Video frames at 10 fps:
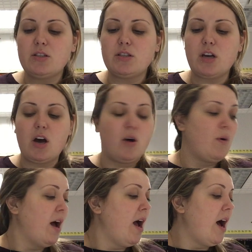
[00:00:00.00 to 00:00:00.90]

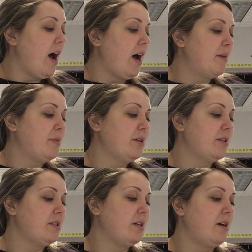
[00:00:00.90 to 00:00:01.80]
so I
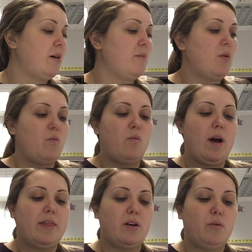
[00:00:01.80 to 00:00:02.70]
put some
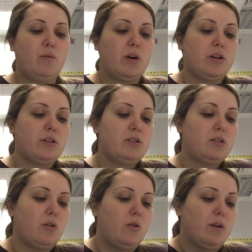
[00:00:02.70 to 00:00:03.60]
weather
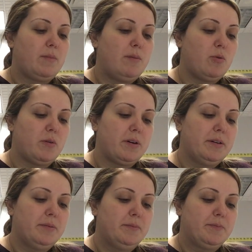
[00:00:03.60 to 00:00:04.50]
words on my
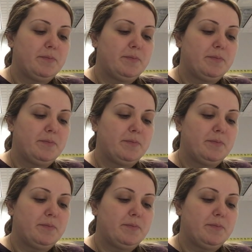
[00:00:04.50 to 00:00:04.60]
board,